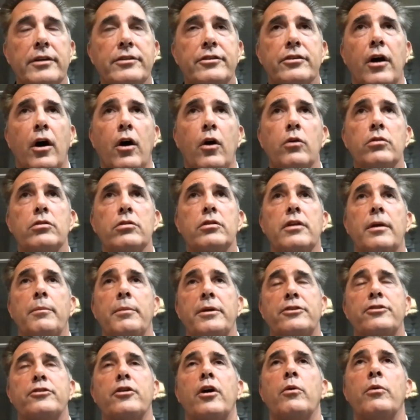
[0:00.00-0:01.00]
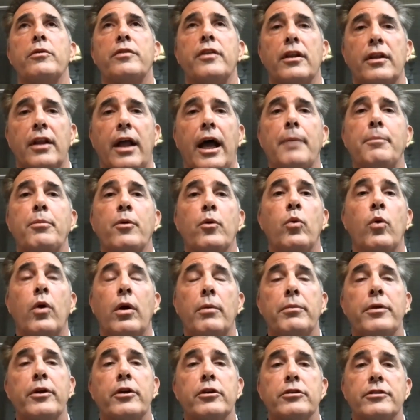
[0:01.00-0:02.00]
so let me start with the LIPA
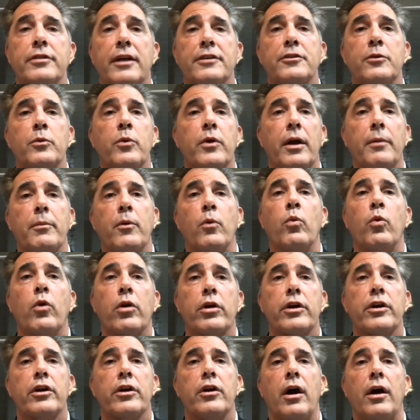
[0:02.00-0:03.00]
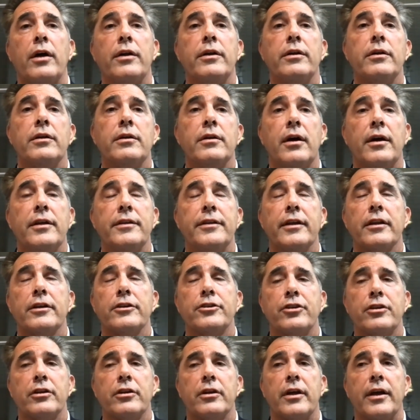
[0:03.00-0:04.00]
one because that's the one I've been working on
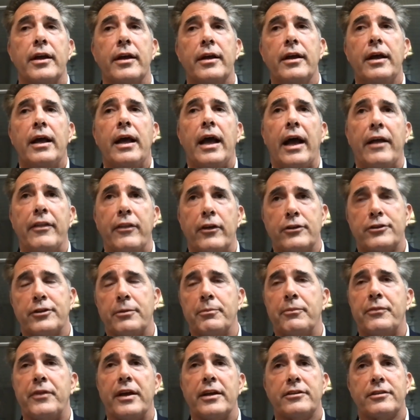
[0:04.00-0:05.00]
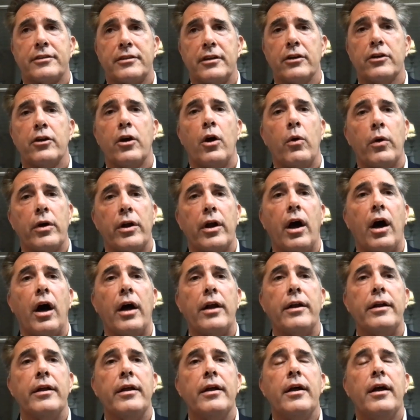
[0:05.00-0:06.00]
diligently. And there's some things still going
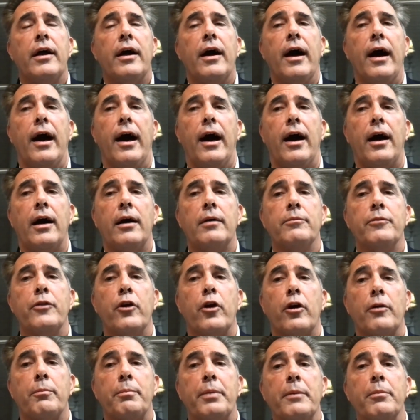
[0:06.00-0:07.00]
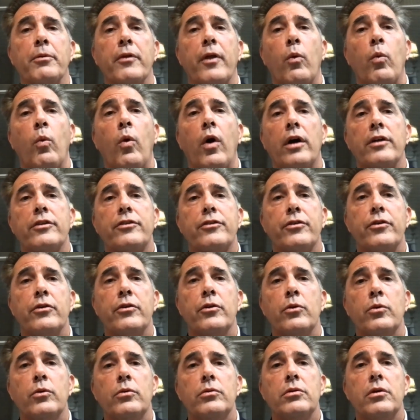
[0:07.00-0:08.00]
on. There are people that want
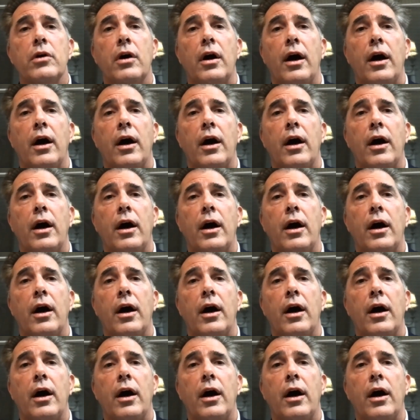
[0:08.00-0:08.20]
to